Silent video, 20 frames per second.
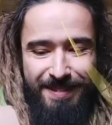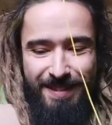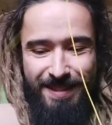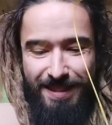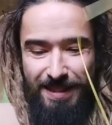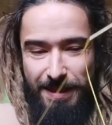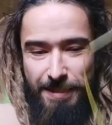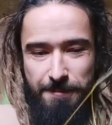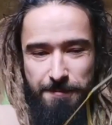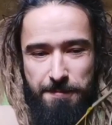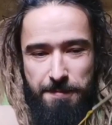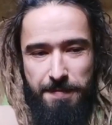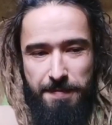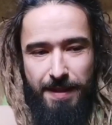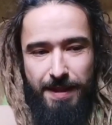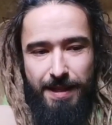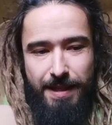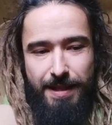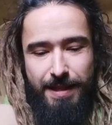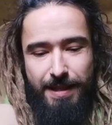I
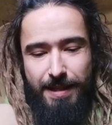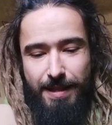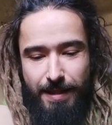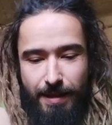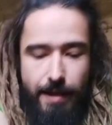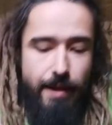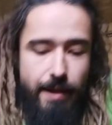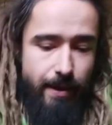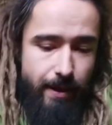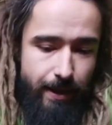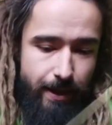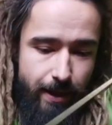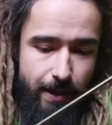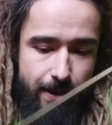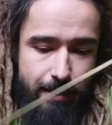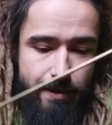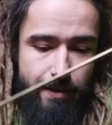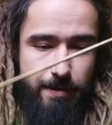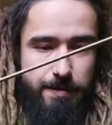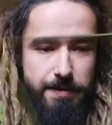can tell you that
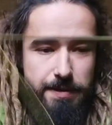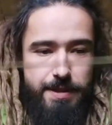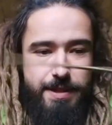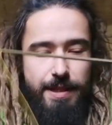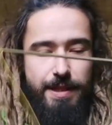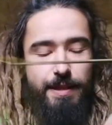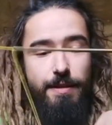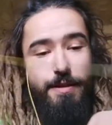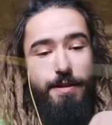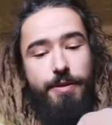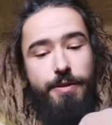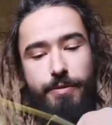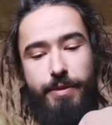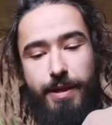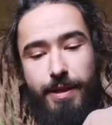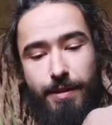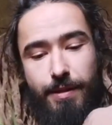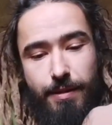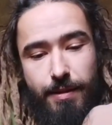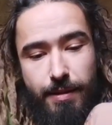it wouldn't
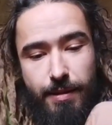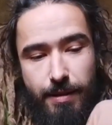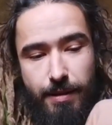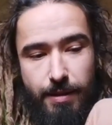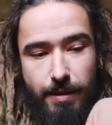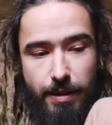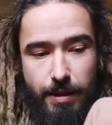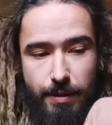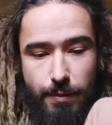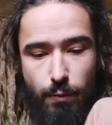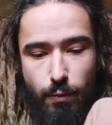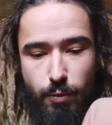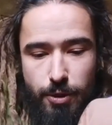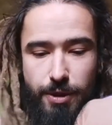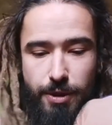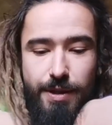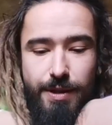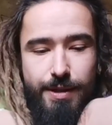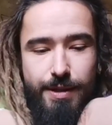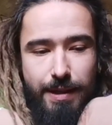take me as long as I